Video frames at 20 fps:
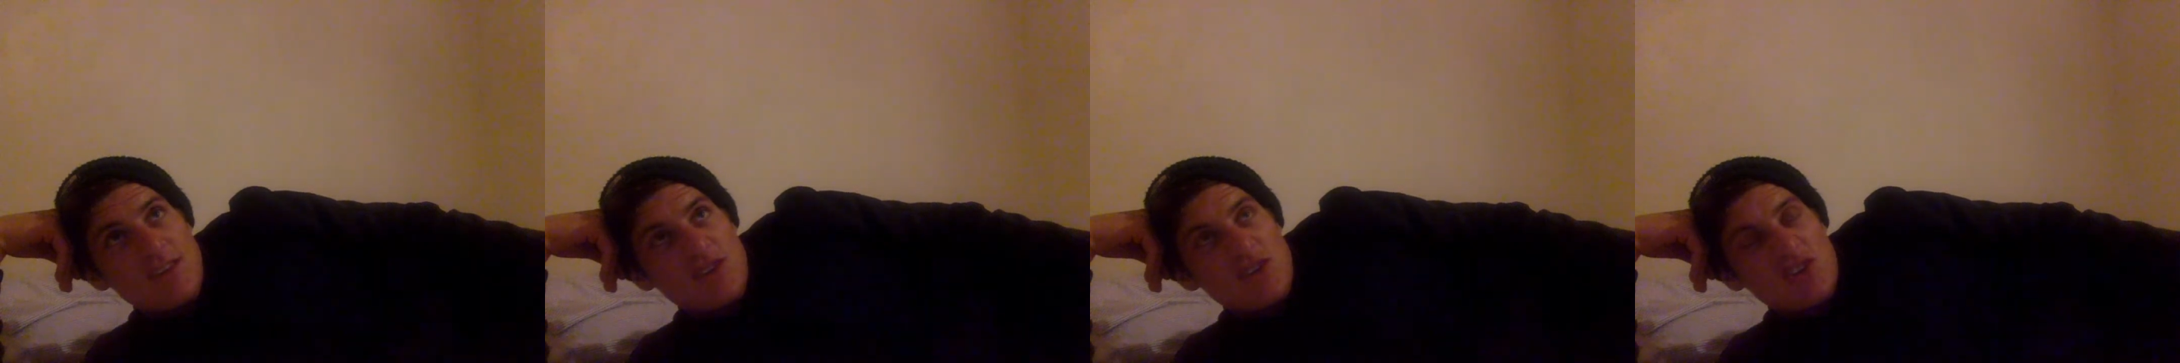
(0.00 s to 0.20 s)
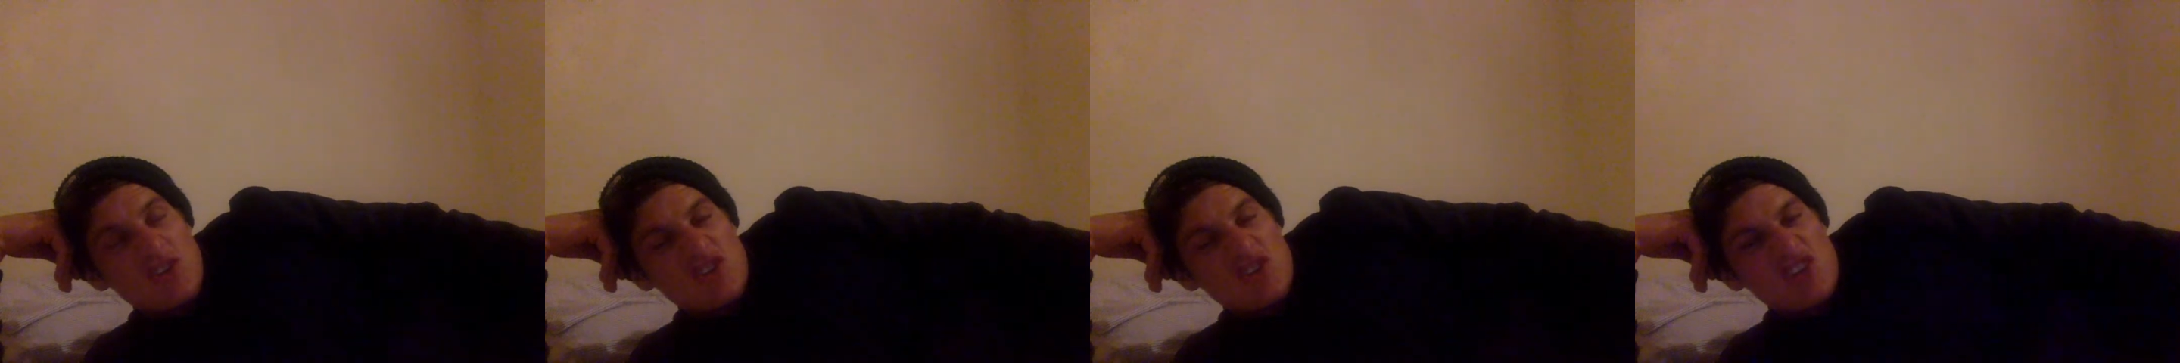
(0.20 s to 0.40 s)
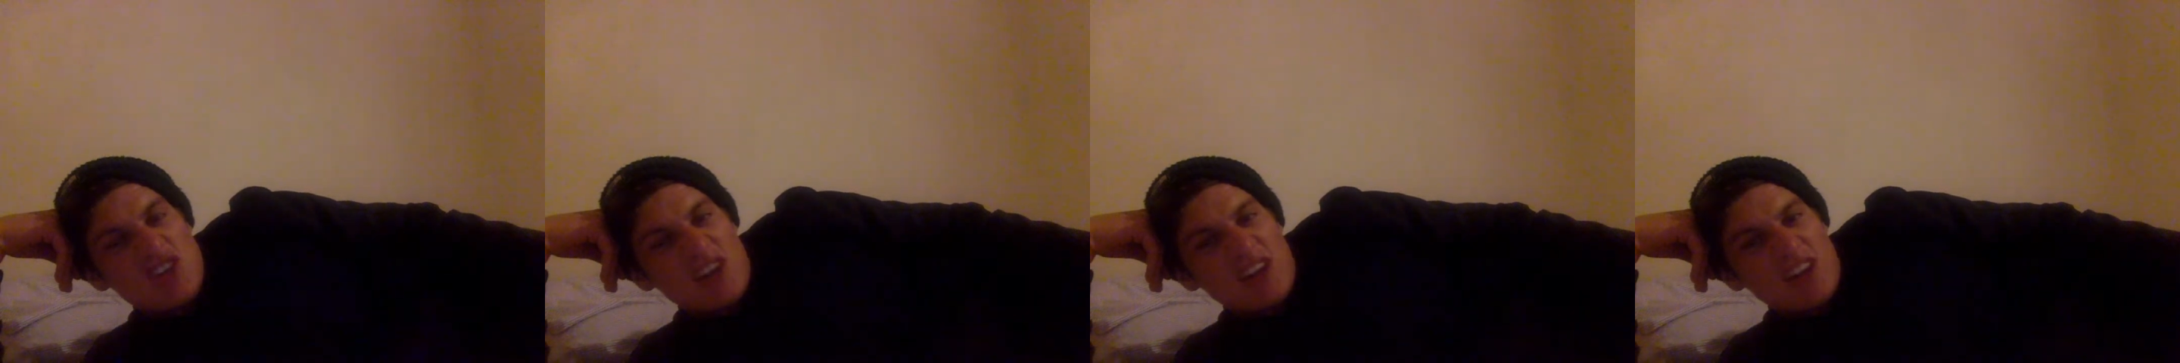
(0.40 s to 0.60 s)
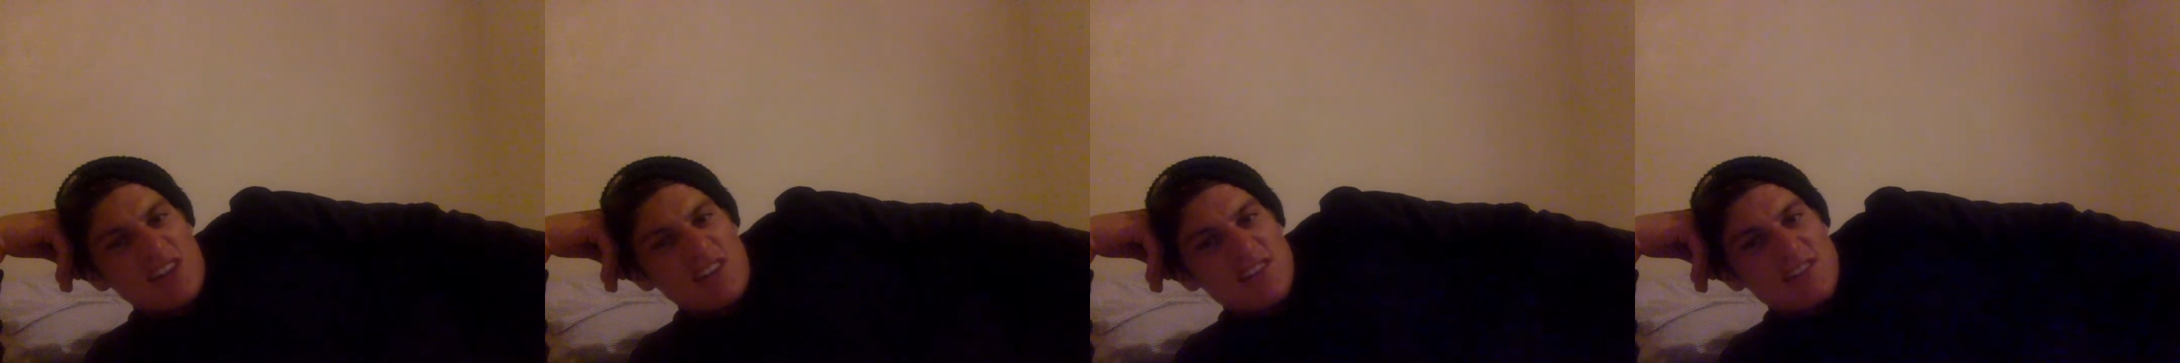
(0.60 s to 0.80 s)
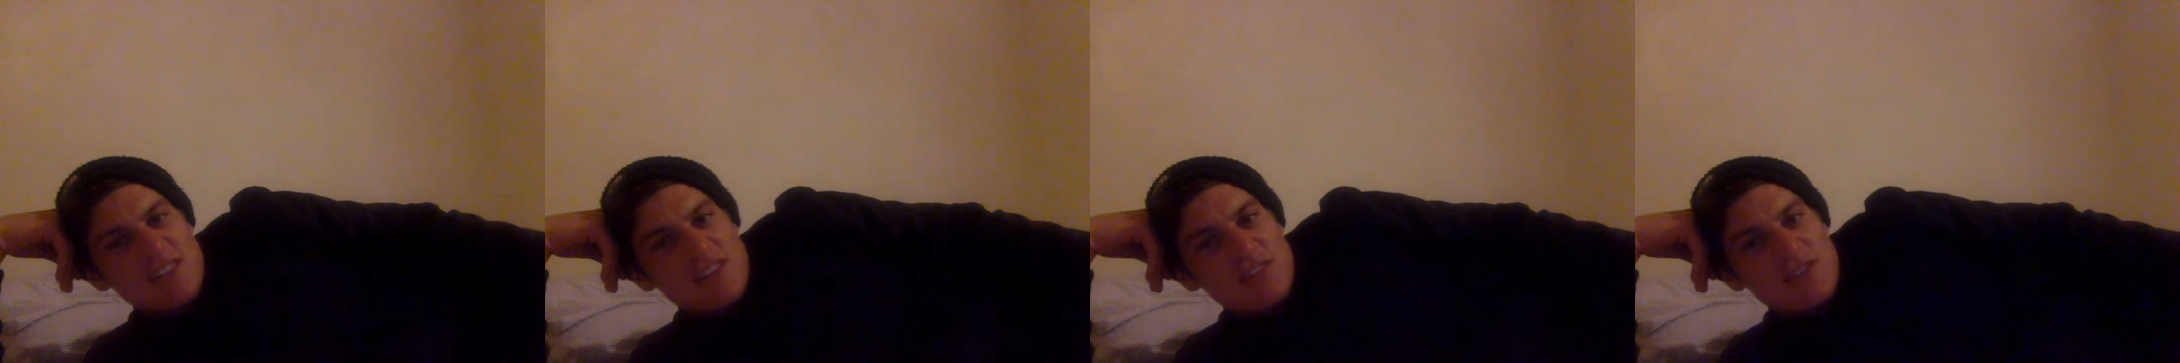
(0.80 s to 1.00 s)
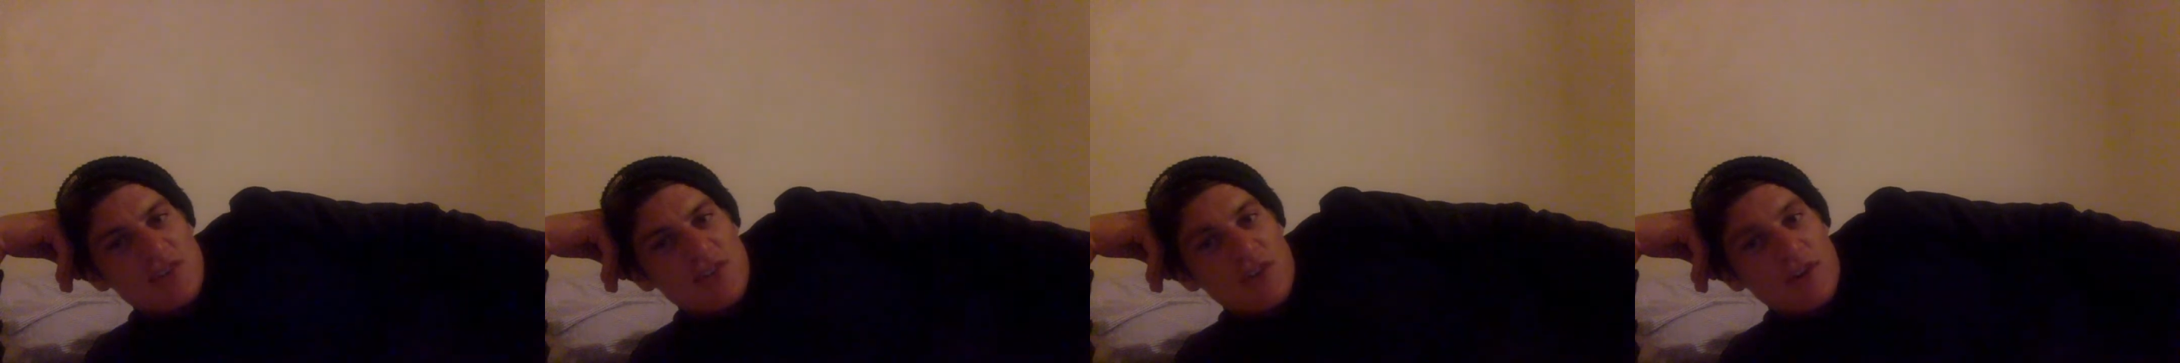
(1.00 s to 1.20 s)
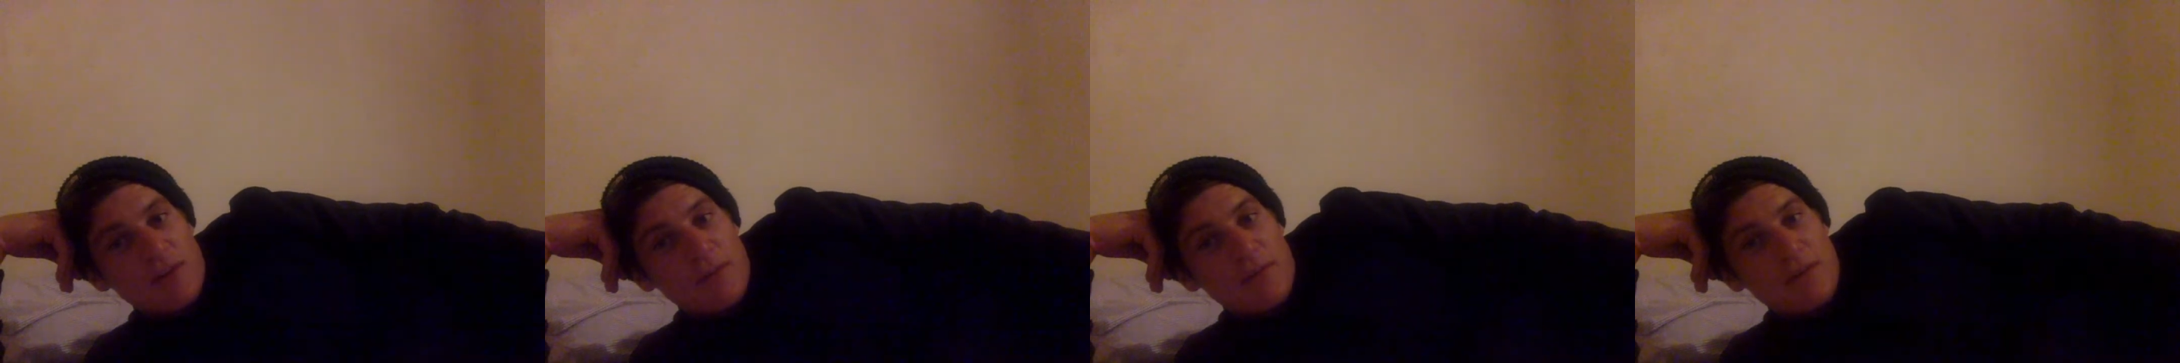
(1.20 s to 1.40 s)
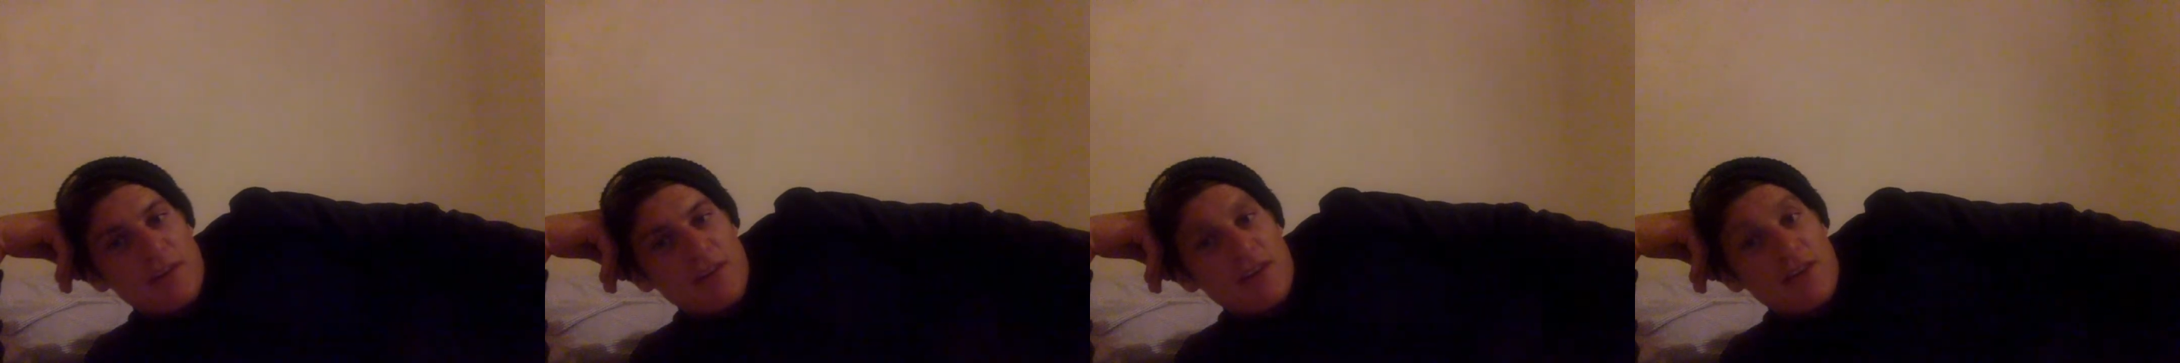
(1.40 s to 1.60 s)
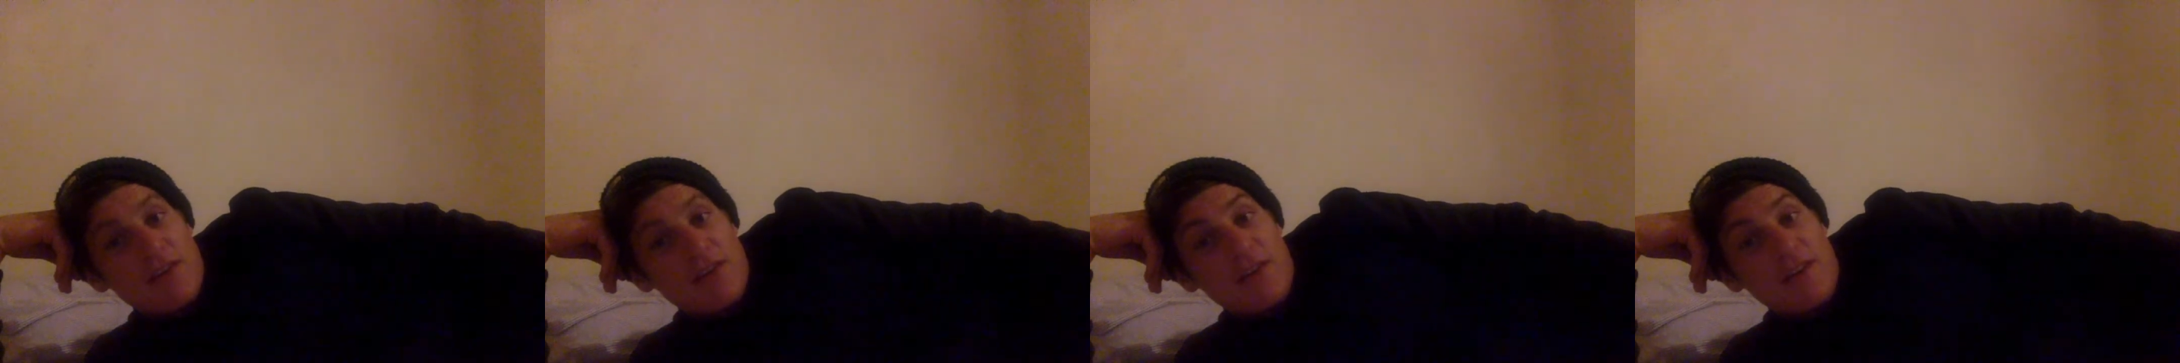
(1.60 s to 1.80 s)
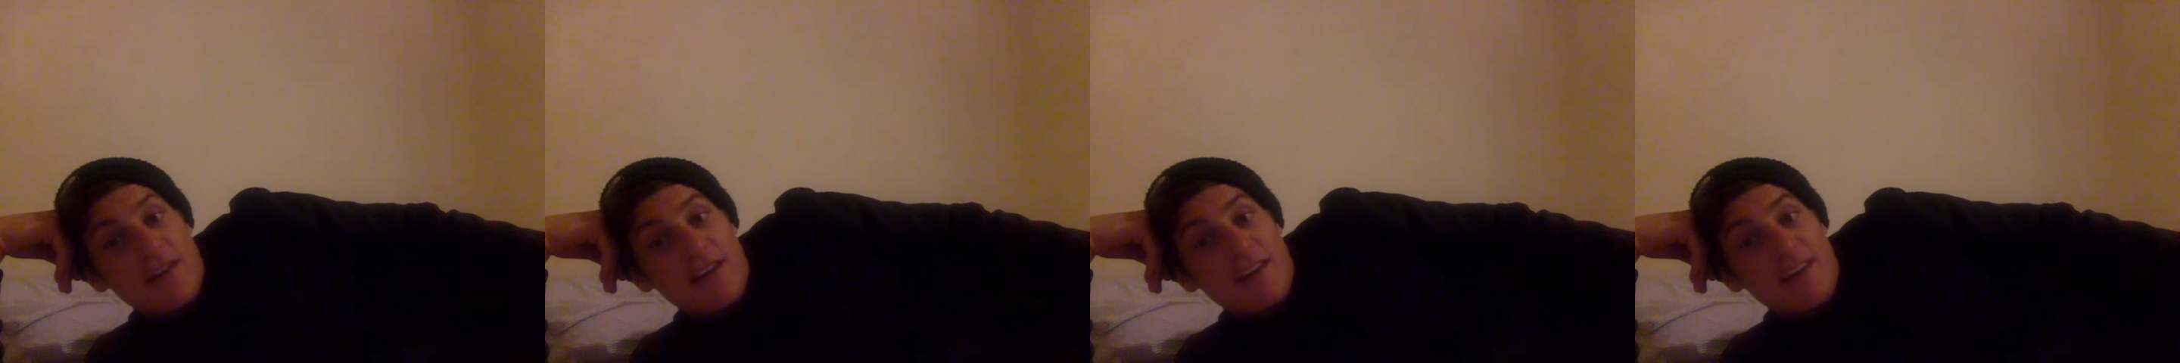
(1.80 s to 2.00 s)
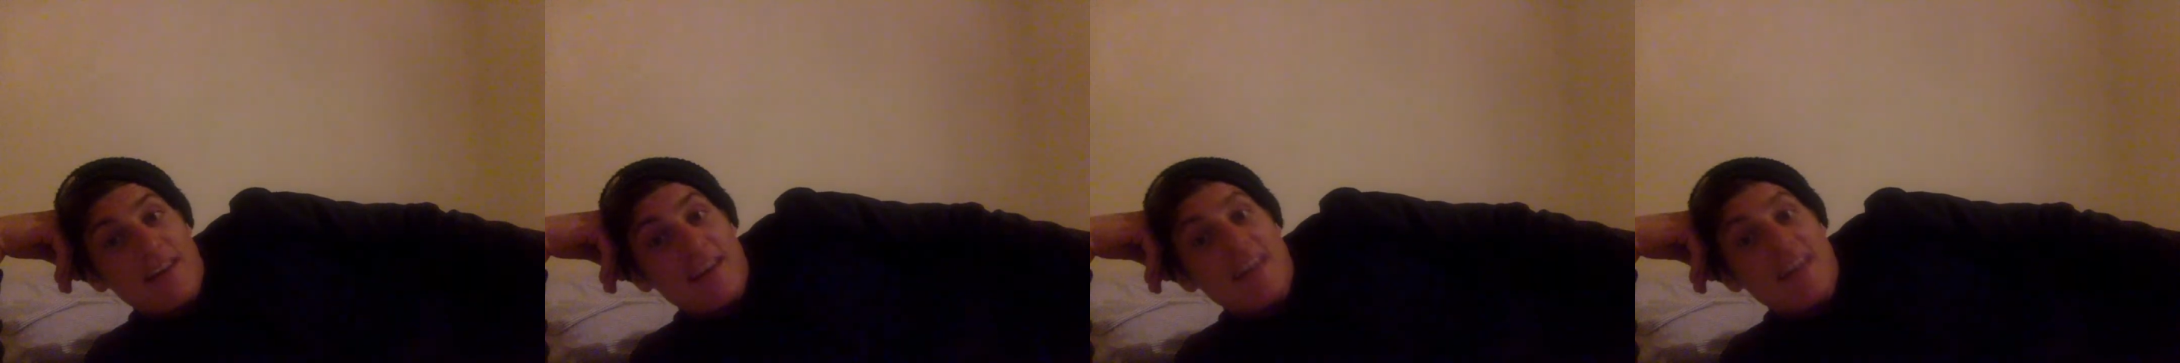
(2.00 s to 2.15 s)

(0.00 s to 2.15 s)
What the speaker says: not a child, sounds wrong, but you know, an